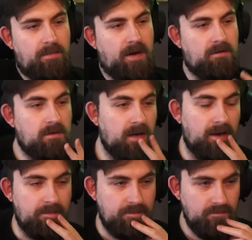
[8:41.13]
about
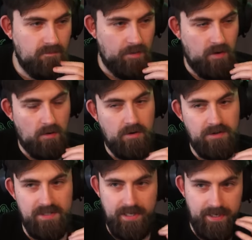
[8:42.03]
um, Robocop Rogue
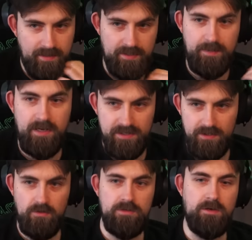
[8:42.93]
City, is because the
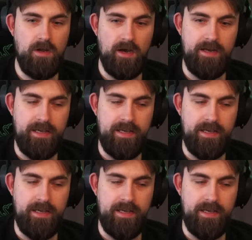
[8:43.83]
Auto nine